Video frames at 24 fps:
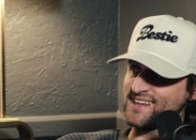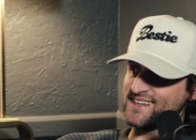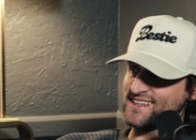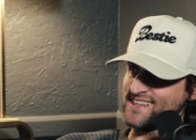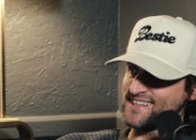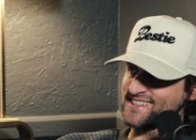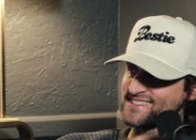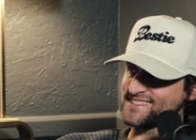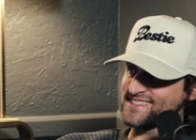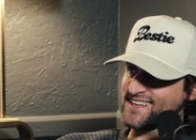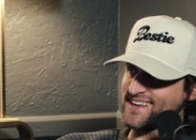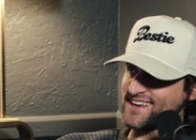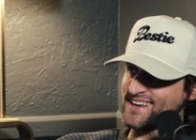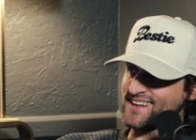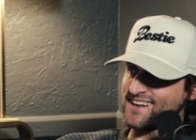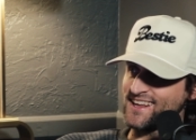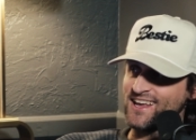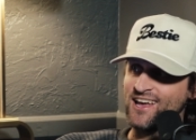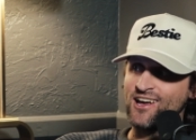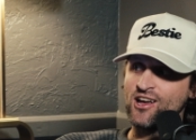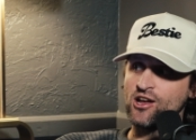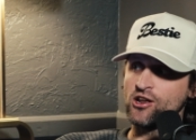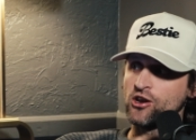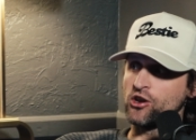then he said,
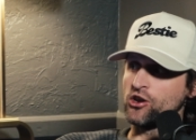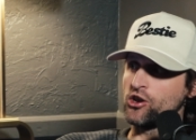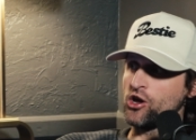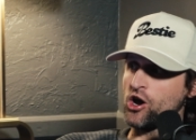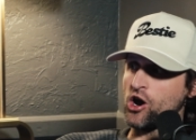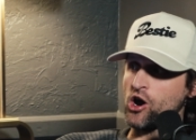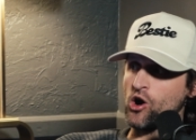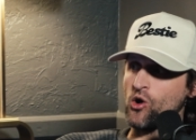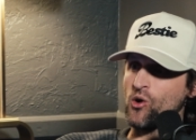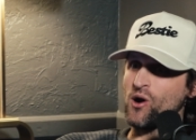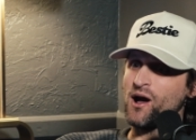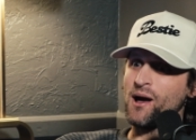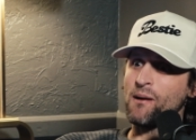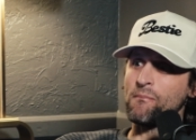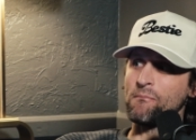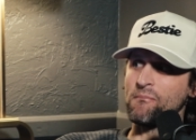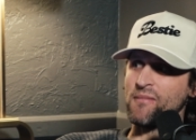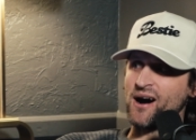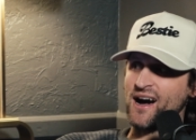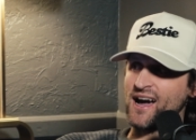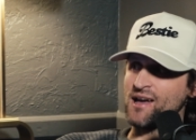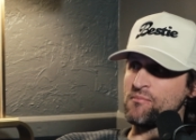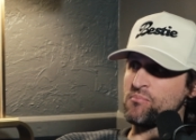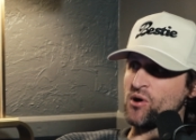no,
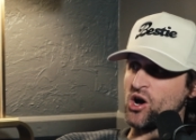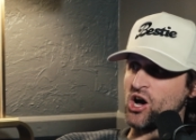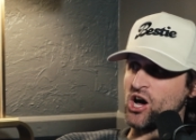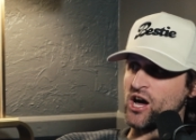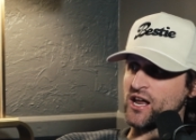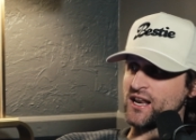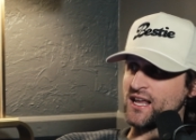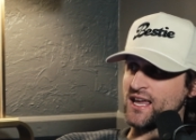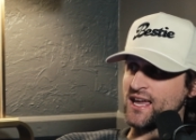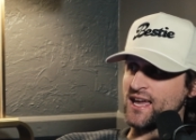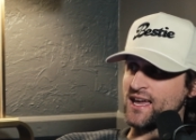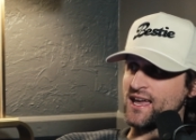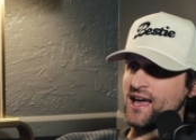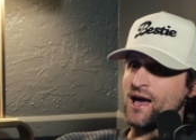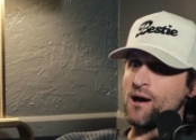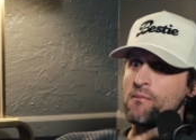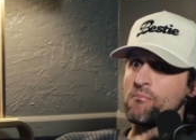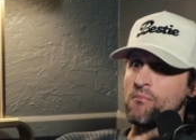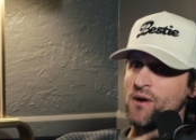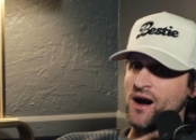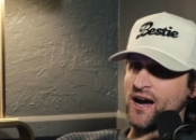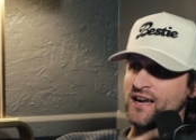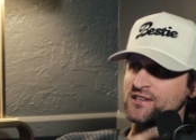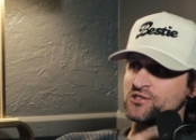my body,
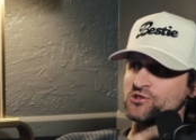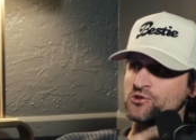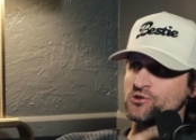my